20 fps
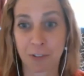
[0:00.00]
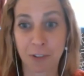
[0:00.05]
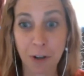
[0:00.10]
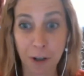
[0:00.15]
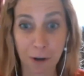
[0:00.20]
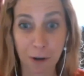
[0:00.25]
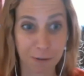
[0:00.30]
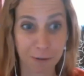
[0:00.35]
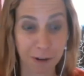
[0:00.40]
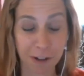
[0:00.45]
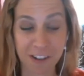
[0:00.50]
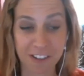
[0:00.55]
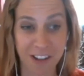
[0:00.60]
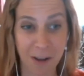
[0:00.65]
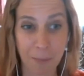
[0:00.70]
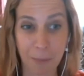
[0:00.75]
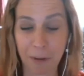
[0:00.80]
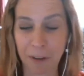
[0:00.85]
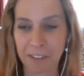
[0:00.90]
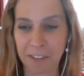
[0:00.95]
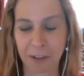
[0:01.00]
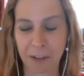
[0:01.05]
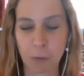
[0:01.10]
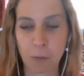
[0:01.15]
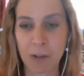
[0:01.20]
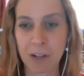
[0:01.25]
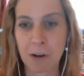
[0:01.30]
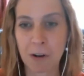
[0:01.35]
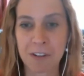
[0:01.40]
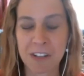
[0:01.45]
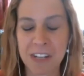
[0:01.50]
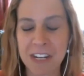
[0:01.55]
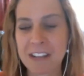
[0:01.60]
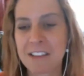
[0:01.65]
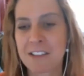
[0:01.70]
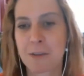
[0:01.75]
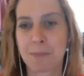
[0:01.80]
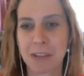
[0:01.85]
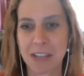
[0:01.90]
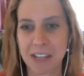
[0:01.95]
sugar, for example, it's like we don't
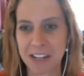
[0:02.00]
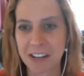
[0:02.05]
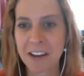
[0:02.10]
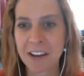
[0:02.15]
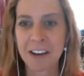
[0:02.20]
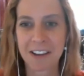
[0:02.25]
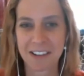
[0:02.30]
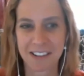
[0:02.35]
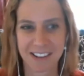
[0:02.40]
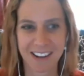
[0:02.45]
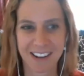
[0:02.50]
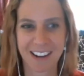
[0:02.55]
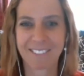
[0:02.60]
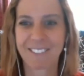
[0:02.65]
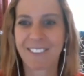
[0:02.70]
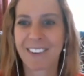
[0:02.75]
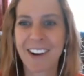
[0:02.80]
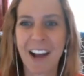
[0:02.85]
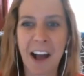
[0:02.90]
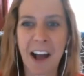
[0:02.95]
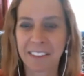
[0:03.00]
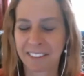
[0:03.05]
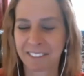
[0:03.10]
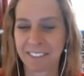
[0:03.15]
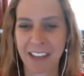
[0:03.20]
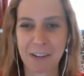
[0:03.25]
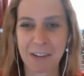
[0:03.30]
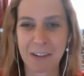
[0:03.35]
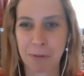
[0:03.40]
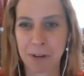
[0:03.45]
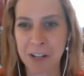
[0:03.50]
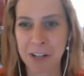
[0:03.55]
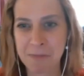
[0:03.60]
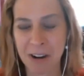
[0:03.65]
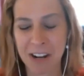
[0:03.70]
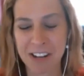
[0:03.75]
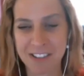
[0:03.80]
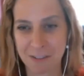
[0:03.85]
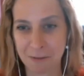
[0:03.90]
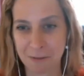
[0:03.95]
need to be, we're not, like, pretty
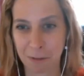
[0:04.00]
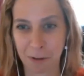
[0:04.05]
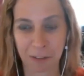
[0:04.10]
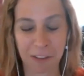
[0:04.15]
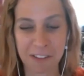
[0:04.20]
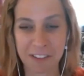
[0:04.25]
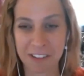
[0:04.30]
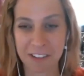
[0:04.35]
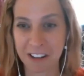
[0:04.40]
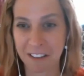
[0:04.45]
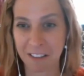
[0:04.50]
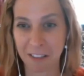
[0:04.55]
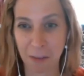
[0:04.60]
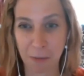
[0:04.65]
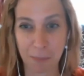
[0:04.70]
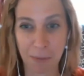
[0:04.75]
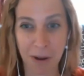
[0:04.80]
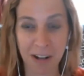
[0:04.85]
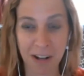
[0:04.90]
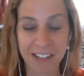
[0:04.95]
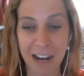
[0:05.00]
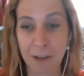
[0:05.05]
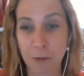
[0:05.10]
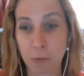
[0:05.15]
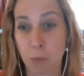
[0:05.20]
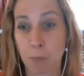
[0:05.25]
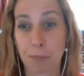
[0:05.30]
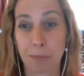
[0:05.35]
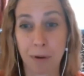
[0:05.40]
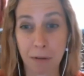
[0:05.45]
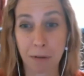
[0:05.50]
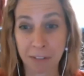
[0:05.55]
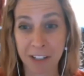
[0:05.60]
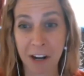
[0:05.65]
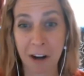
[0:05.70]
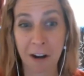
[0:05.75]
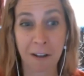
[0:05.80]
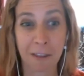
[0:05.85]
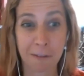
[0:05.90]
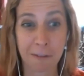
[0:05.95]
much, if we're listening to this podcast, we're probably
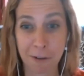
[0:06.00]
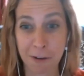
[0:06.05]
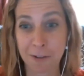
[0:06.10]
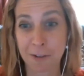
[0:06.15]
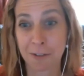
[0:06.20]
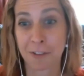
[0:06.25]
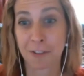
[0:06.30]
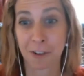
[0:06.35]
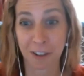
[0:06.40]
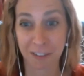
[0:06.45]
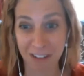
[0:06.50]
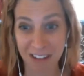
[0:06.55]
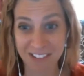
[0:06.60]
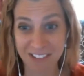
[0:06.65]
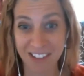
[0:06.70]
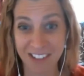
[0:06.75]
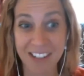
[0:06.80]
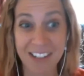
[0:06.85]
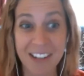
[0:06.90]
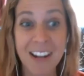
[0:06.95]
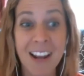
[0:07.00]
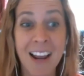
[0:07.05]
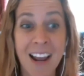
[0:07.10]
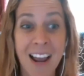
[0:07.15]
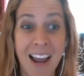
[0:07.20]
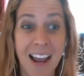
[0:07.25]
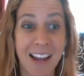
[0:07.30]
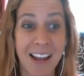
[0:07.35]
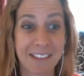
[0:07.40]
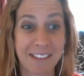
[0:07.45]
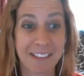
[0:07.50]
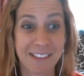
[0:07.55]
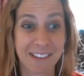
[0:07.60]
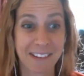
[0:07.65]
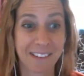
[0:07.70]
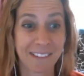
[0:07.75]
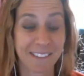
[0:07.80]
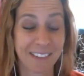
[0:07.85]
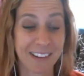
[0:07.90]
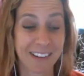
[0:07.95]
not on the verge of starvation. And
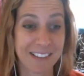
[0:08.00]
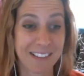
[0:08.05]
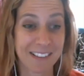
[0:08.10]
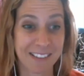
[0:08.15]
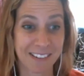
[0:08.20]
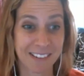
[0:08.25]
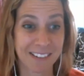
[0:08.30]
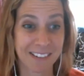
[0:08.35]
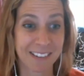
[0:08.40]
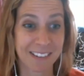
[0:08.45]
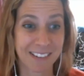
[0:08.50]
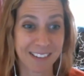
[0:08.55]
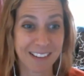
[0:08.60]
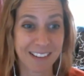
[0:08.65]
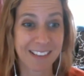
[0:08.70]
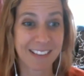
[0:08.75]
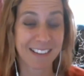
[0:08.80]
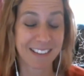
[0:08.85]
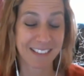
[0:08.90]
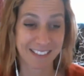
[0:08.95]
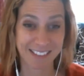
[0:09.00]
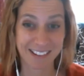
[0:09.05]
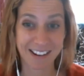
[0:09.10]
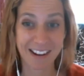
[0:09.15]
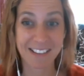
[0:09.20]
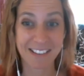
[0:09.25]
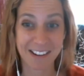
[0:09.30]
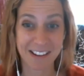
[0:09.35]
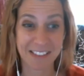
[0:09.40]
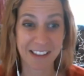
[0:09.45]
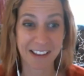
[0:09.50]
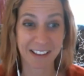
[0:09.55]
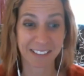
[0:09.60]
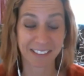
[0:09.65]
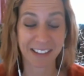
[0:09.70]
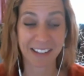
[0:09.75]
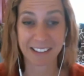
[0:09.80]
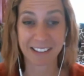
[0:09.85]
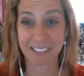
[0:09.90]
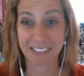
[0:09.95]
so it's the idea that
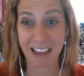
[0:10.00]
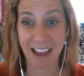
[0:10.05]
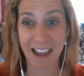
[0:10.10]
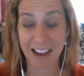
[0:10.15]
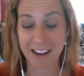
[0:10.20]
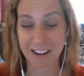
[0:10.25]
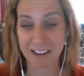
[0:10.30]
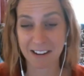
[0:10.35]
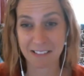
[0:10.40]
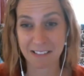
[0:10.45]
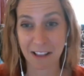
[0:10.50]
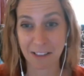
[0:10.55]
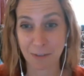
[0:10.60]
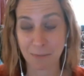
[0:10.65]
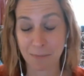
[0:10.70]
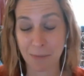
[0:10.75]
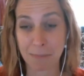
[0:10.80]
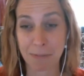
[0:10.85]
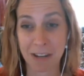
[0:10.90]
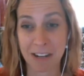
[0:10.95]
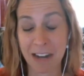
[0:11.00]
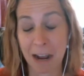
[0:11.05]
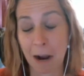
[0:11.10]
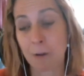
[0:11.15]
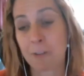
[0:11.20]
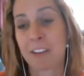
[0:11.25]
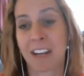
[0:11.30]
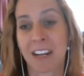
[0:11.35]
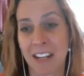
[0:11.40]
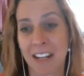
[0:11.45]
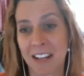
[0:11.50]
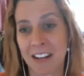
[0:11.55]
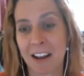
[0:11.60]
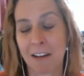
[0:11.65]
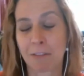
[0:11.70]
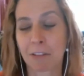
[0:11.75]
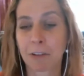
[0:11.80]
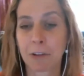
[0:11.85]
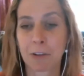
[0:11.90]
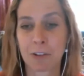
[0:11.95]
like that's maybe an outdated
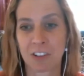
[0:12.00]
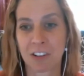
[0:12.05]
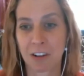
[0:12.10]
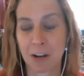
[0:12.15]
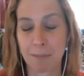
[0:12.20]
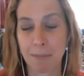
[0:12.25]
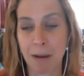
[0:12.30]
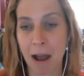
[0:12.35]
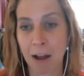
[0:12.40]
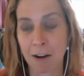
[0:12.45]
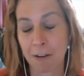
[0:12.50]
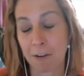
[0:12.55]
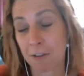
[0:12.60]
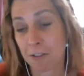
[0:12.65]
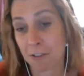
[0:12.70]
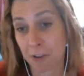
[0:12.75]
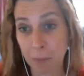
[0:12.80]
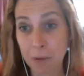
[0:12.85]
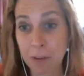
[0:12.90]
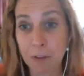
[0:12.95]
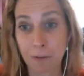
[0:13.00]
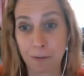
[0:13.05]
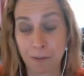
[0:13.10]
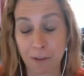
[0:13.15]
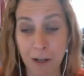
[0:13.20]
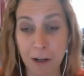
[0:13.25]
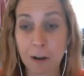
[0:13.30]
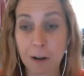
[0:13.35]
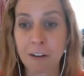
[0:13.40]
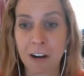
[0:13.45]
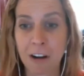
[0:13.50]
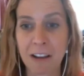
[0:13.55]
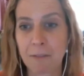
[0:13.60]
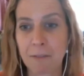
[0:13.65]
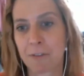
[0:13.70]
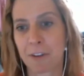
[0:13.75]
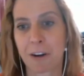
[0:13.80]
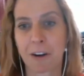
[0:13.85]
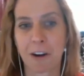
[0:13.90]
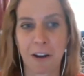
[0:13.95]
evolutionary pattern. So is fear, right?
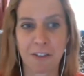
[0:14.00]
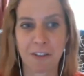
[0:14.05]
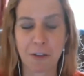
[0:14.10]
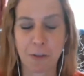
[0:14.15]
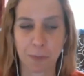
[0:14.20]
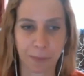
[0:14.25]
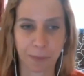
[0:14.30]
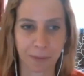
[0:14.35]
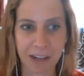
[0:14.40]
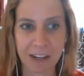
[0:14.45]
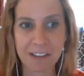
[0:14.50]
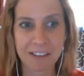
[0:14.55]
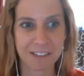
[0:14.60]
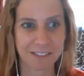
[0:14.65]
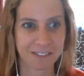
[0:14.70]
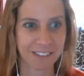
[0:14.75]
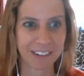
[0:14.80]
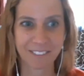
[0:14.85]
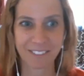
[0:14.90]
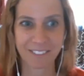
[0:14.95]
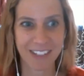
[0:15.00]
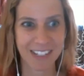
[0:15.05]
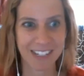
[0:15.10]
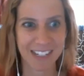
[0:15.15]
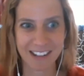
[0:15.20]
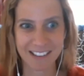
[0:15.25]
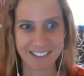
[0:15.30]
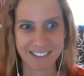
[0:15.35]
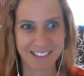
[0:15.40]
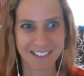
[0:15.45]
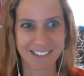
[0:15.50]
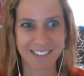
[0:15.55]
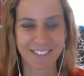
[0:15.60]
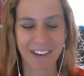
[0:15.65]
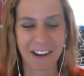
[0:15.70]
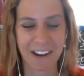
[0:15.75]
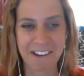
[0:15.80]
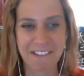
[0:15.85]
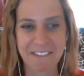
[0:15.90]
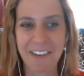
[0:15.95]
Fear has its place. Like we need it to
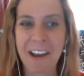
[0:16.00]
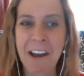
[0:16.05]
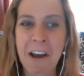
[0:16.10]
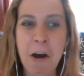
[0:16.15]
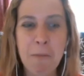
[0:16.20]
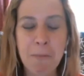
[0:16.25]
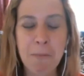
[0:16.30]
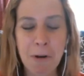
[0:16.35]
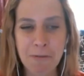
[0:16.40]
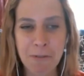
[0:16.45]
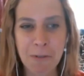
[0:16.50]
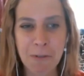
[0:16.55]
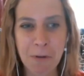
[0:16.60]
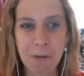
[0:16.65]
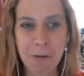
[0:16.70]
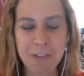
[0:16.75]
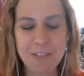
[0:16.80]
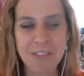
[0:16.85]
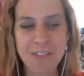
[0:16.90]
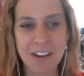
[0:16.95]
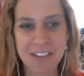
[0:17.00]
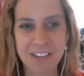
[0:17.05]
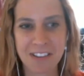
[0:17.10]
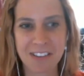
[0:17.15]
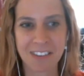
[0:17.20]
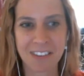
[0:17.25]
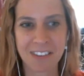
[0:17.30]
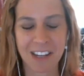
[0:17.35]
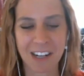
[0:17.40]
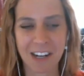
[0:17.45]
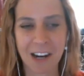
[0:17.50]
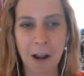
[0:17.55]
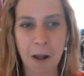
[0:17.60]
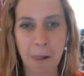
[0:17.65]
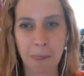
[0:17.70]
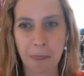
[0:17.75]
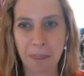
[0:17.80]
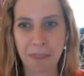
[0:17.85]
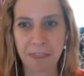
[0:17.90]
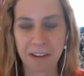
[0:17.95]
survive. But for most of us, it's like
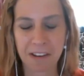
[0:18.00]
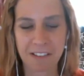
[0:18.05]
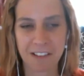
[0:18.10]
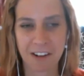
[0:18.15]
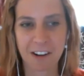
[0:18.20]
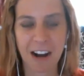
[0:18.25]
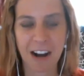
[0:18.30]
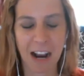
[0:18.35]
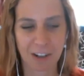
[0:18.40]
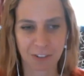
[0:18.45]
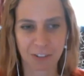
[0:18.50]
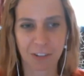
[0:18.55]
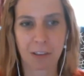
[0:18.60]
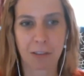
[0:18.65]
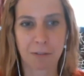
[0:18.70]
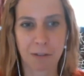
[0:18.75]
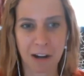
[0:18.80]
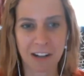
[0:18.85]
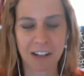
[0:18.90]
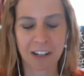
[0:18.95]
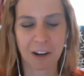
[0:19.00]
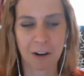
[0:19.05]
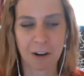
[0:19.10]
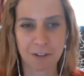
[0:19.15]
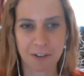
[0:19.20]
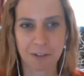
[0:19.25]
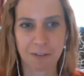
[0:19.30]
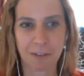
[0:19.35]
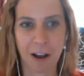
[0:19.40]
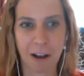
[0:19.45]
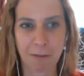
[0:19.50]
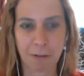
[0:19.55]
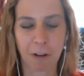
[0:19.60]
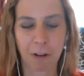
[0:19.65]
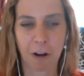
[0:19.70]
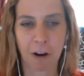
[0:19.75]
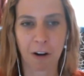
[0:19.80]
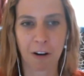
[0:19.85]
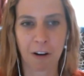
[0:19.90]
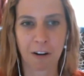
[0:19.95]
the things that are actually threatening our
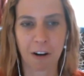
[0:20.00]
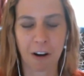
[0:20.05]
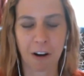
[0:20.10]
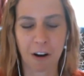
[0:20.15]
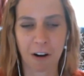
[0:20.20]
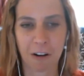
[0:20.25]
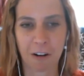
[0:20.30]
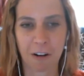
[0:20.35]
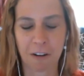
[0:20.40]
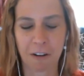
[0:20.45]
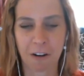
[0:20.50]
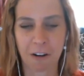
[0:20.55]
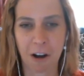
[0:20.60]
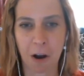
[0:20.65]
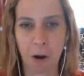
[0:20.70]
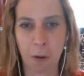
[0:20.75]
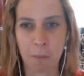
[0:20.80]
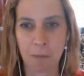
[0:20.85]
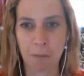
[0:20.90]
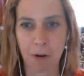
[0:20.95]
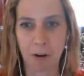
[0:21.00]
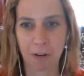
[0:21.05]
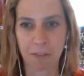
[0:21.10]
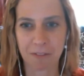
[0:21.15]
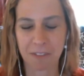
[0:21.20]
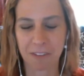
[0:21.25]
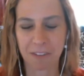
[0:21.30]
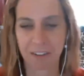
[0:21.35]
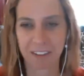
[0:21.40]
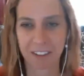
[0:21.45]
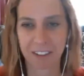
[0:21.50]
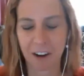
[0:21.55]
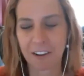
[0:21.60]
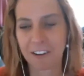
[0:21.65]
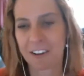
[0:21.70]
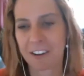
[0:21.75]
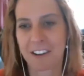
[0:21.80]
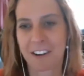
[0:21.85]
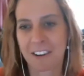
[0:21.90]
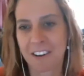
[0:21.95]
survival are in
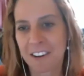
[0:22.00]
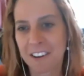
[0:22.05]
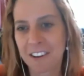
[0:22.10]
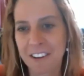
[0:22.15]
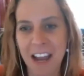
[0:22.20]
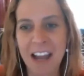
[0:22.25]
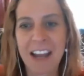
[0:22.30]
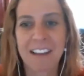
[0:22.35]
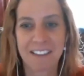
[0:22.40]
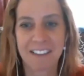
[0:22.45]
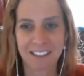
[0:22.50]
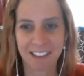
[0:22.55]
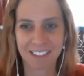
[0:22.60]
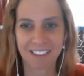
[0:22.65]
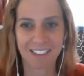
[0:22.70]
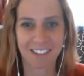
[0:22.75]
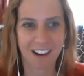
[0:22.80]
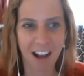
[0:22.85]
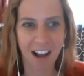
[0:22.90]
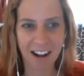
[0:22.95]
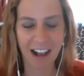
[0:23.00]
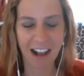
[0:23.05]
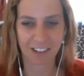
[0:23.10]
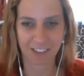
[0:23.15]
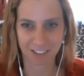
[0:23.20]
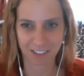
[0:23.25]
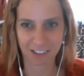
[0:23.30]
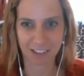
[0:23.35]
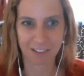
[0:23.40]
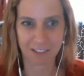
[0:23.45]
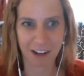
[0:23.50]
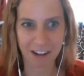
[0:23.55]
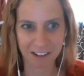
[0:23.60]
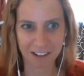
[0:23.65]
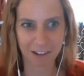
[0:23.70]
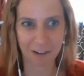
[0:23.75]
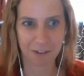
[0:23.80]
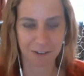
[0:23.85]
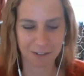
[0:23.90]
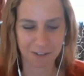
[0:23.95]
our heads. Like they're not actually
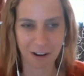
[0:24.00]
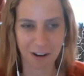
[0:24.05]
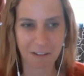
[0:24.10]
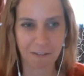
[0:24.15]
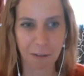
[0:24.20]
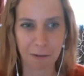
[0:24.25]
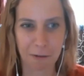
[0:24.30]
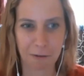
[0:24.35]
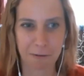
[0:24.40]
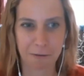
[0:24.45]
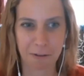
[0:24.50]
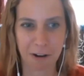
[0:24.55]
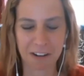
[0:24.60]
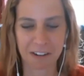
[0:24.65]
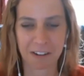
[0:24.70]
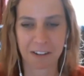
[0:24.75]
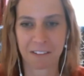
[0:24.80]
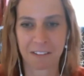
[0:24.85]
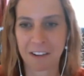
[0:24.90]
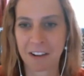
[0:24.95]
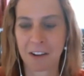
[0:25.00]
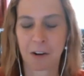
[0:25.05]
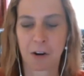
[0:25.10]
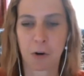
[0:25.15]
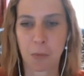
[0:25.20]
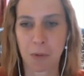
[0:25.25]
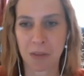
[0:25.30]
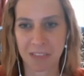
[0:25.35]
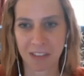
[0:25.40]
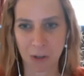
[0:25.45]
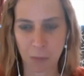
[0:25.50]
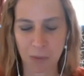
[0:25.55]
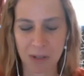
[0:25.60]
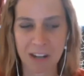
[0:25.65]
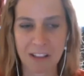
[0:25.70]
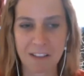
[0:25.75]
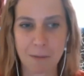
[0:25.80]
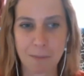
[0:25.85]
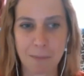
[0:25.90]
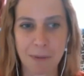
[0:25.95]
threatening our survival. They're threatening who we think we
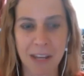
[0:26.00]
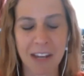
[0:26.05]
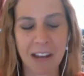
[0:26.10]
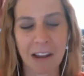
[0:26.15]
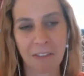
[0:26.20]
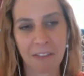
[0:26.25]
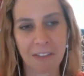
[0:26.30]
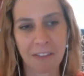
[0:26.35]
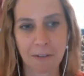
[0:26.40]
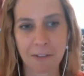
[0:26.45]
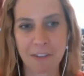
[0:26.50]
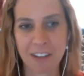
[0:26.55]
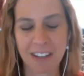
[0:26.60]
need to be. And so to